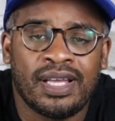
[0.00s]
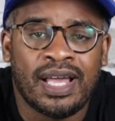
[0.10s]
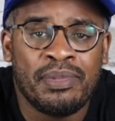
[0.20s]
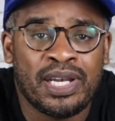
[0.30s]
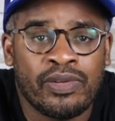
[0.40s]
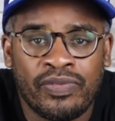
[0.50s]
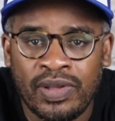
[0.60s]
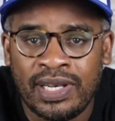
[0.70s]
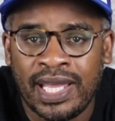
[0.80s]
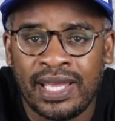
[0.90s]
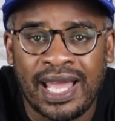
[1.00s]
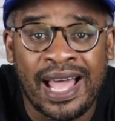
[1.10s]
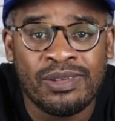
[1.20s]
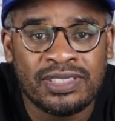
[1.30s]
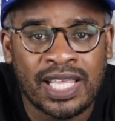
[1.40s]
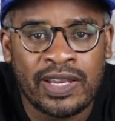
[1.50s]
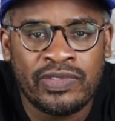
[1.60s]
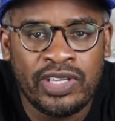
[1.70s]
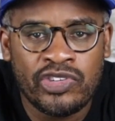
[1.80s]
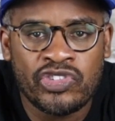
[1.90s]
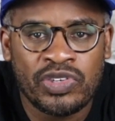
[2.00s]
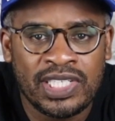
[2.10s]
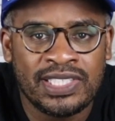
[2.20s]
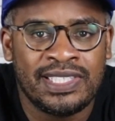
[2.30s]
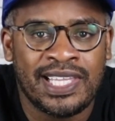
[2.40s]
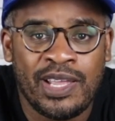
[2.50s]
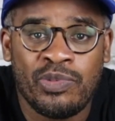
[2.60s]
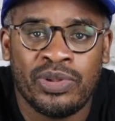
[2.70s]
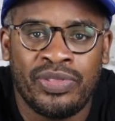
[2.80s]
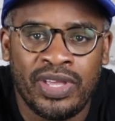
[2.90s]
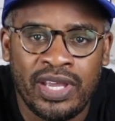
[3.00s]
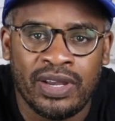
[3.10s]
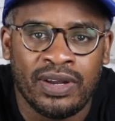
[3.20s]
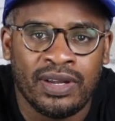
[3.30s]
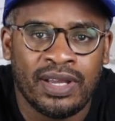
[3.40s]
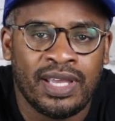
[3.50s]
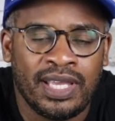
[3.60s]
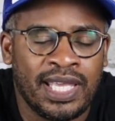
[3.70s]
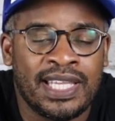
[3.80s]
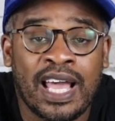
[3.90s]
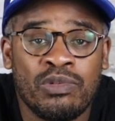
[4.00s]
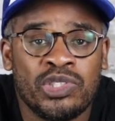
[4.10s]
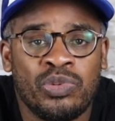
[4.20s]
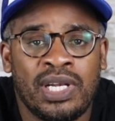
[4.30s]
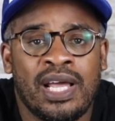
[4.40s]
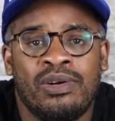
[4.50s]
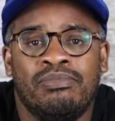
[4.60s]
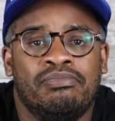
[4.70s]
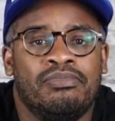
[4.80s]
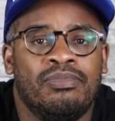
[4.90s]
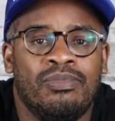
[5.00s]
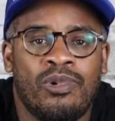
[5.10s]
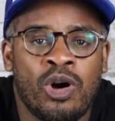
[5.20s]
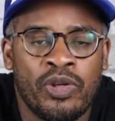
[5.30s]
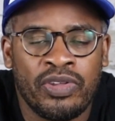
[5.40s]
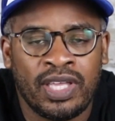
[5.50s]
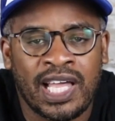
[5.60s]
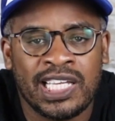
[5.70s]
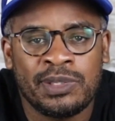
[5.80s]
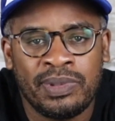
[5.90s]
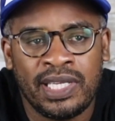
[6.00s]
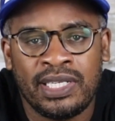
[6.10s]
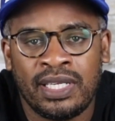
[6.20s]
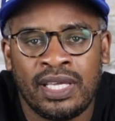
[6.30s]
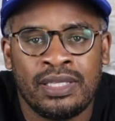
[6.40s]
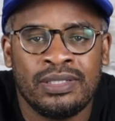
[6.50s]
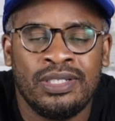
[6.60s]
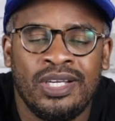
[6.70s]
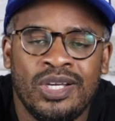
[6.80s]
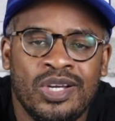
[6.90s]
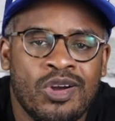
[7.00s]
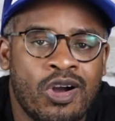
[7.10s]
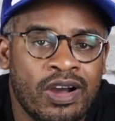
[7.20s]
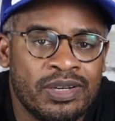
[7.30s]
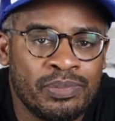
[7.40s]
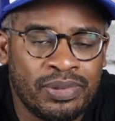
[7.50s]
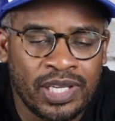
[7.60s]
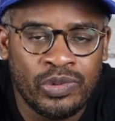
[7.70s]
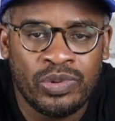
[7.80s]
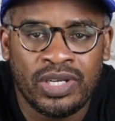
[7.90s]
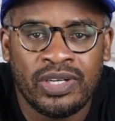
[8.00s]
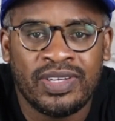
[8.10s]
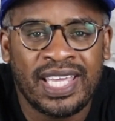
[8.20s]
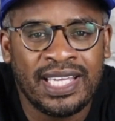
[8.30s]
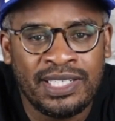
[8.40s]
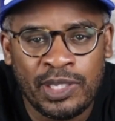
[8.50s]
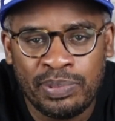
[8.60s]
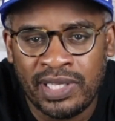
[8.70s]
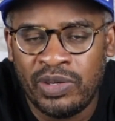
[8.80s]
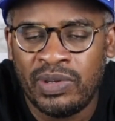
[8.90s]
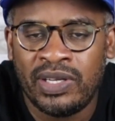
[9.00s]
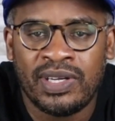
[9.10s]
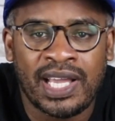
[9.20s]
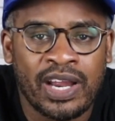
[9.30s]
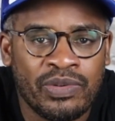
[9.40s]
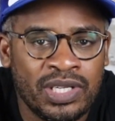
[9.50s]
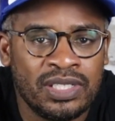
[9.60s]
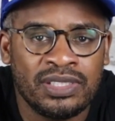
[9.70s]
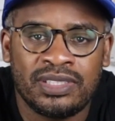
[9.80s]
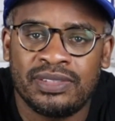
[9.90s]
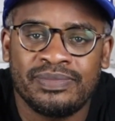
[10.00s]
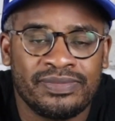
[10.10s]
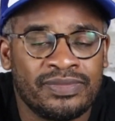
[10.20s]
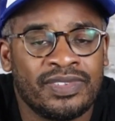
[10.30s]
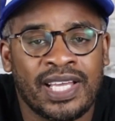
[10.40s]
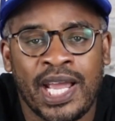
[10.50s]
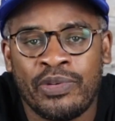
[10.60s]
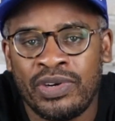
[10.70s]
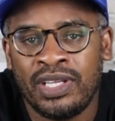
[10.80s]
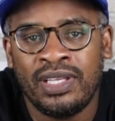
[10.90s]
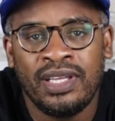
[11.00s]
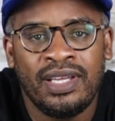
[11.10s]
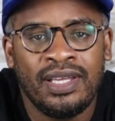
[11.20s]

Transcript: I mean, I felt like outside of injuries, they were there. And that was without all their guys playing together. Harden played well. KD played well. Kyrie is Kyrie.